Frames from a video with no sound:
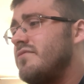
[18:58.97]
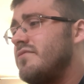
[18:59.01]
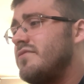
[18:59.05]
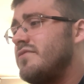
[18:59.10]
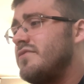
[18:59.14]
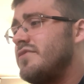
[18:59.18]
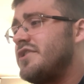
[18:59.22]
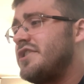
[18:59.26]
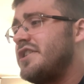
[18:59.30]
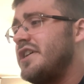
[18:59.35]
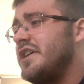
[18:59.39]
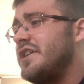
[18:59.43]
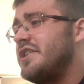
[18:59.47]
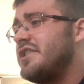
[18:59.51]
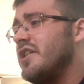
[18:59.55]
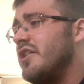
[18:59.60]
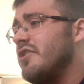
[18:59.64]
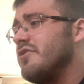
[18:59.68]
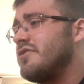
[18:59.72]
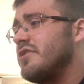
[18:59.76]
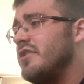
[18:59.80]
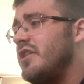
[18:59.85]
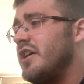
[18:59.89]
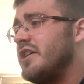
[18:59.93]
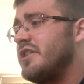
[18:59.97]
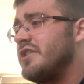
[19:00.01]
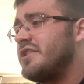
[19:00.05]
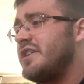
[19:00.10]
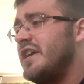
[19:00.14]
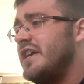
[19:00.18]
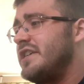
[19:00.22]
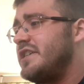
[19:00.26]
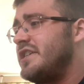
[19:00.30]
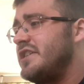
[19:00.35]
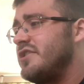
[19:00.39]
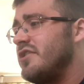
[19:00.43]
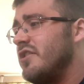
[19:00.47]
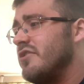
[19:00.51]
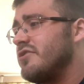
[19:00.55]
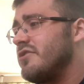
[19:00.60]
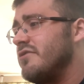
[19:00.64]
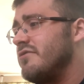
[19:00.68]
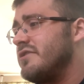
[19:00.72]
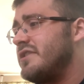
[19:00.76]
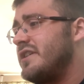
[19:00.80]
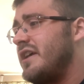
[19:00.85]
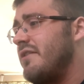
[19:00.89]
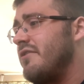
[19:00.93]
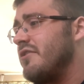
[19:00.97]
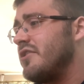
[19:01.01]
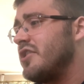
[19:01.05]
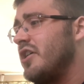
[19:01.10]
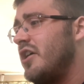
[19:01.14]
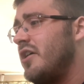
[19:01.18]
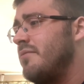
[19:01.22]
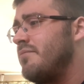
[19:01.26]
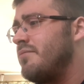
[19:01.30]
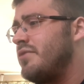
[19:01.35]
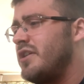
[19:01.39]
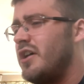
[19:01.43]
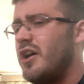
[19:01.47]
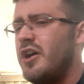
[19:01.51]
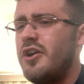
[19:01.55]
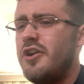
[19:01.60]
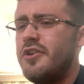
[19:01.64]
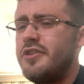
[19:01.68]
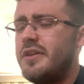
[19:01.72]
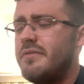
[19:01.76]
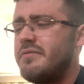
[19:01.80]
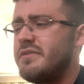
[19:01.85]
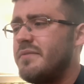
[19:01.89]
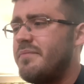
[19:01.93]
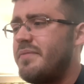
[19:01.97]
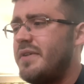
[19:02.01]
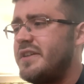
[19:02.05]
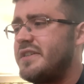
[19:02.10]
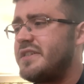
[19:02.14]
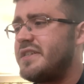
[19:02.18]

She's also, like I say, she's also a Terrocon, but I heard there was a bit